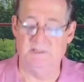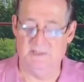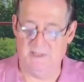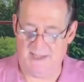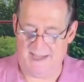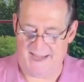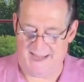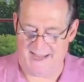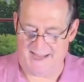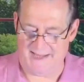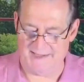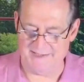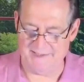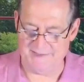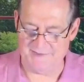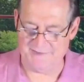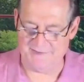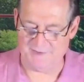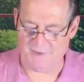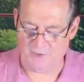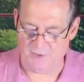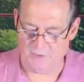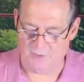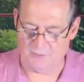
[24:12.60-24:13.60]
and his
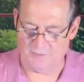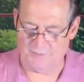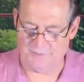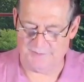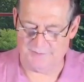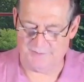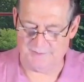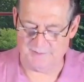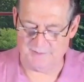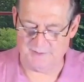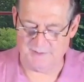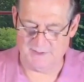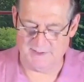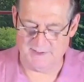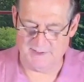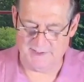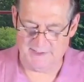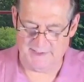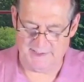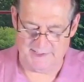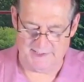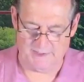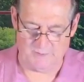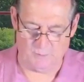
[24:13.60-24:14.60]
oath,
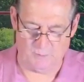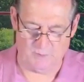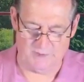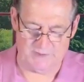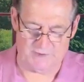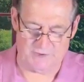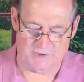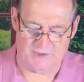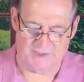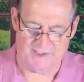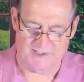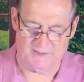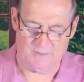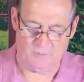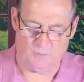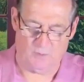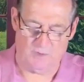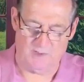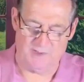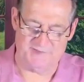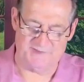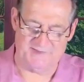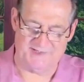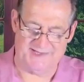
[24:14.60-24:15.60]
in which it
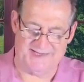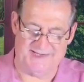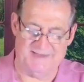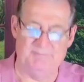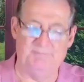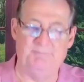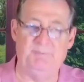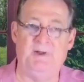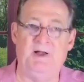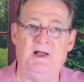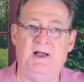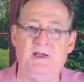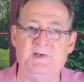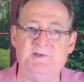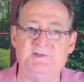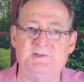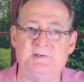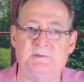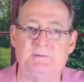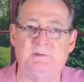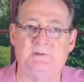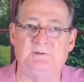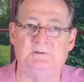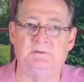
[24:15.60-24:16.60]
was
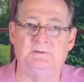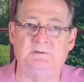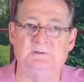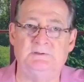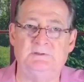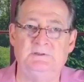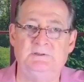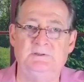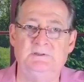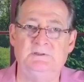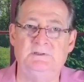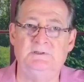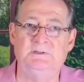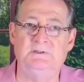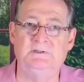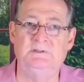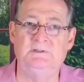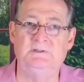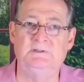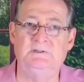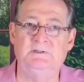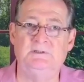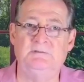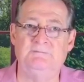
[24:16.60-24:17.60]
impossible
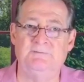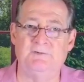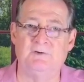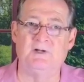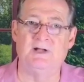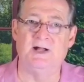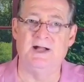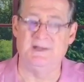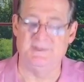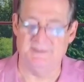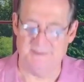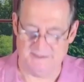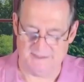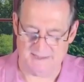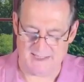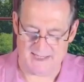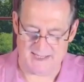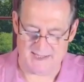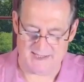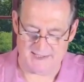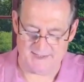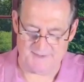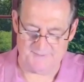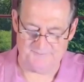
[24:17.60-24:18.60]
for God to
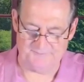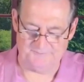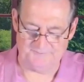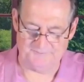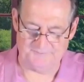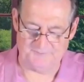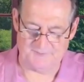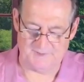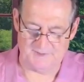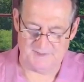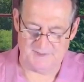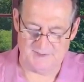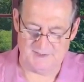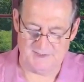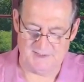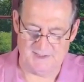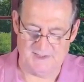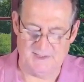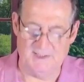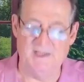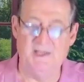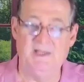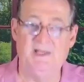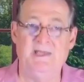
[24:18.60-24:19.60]
lie.
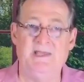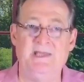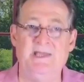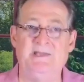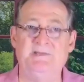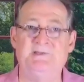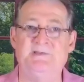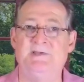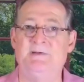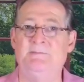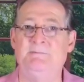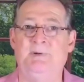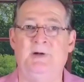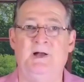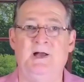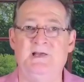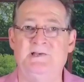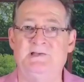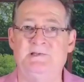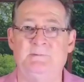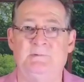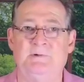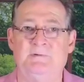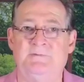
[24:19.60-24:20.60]
It's
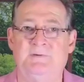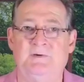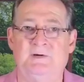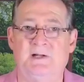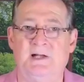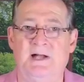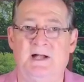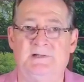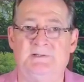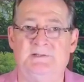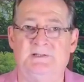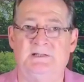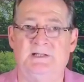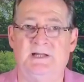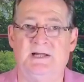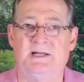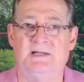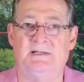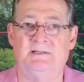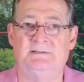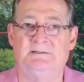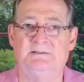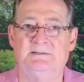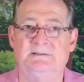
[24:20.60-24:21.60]
impossible for God to
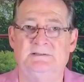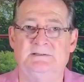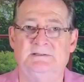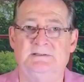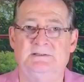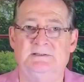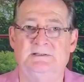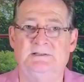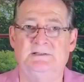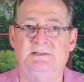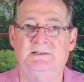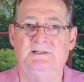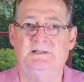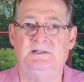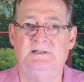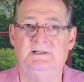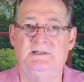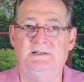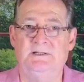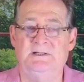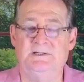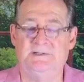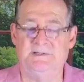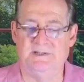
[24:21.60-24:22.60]
lie.
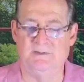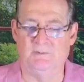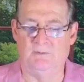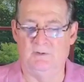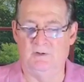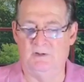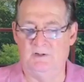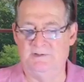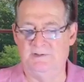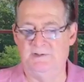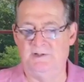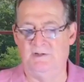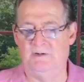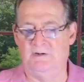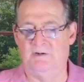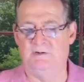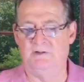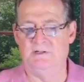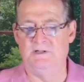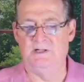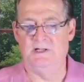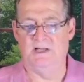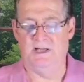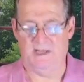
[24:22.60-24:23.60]
Say, well, you
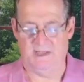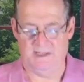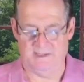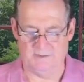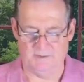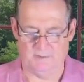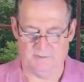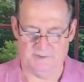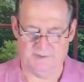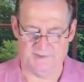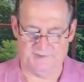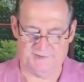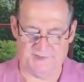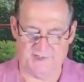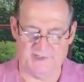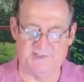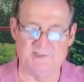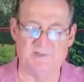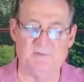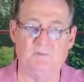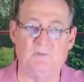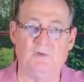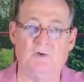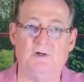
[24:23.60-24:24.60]
know, I know what it says
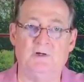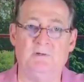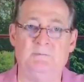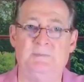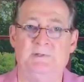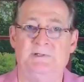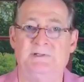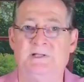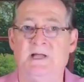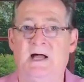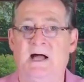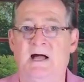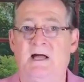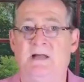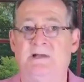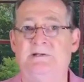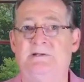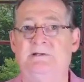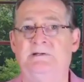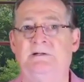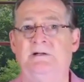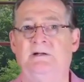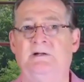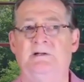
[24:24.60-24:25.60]
in the word, but
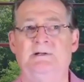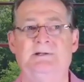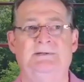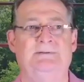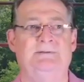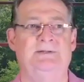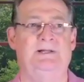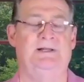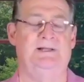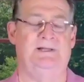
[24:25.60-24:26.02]
God, you know,